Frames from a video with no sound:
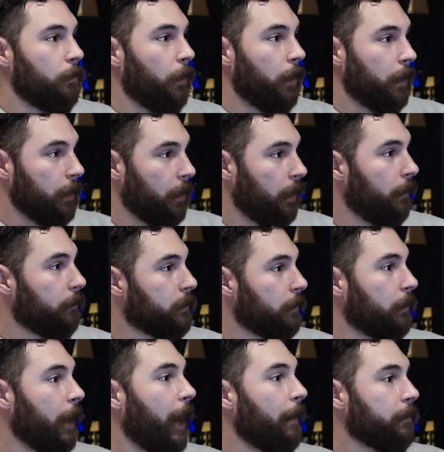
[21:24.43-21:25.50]
want to give
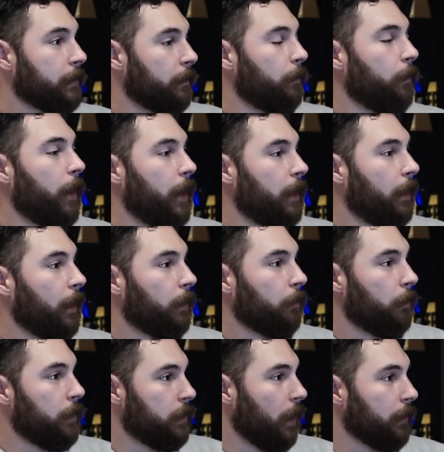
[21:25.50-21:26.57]
some, have some way to
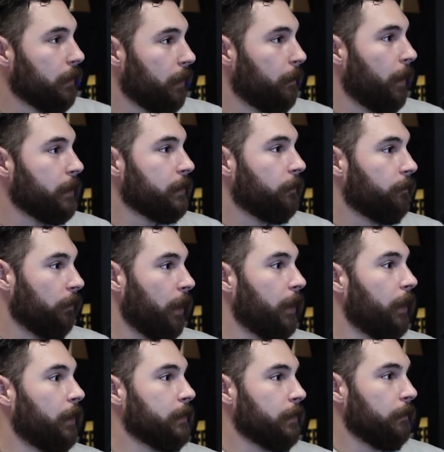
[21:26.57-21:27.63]
like reach out to them as a yeah.
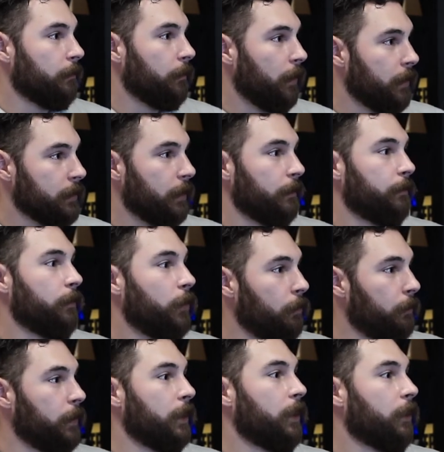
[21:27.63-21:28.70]
friend as a as yeah. a
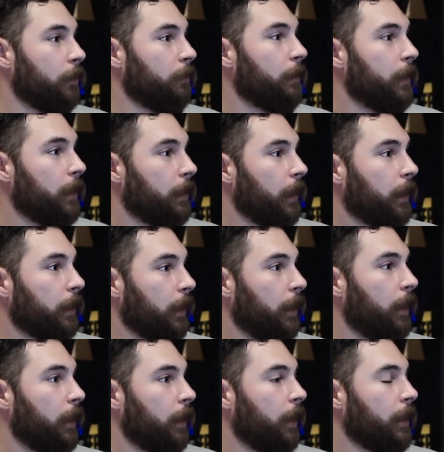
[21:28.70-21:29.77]
human to human like
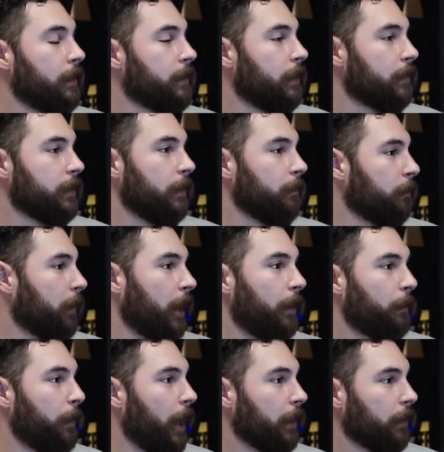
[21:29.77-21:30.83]
is there some
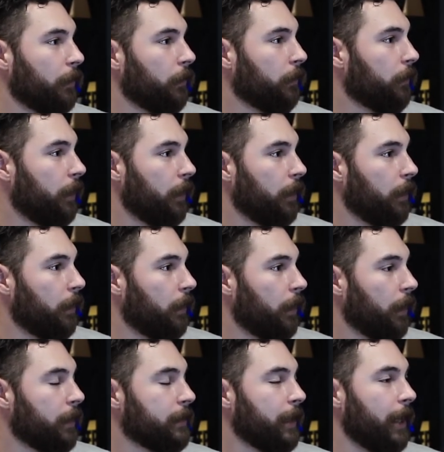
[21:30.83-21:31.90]
kind of practical thing
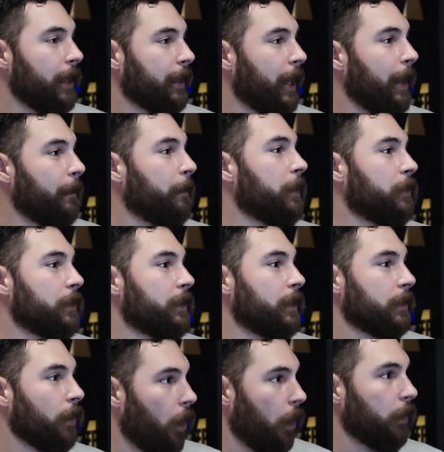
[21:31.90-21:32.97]
because it can't be just
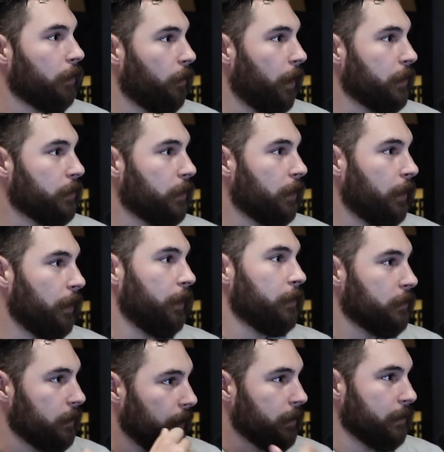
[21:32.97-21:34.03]
this hard question
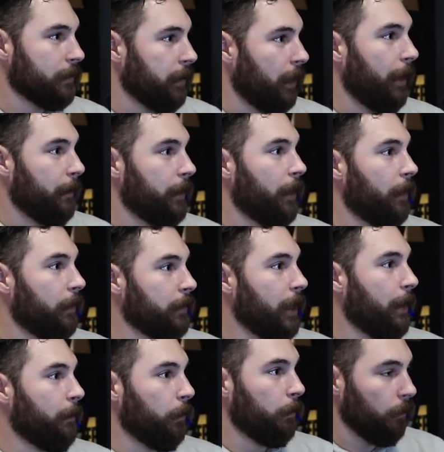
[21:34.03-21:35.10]
and just like slam it down on the
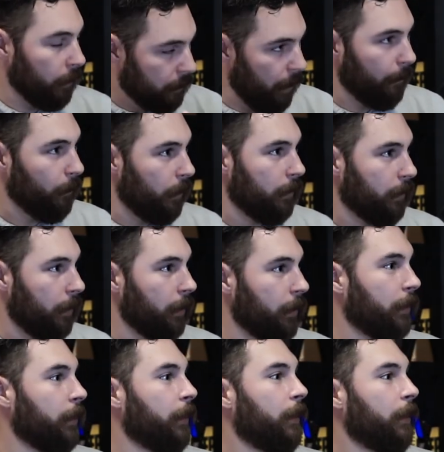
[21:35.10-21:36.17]
table and like tell me what you think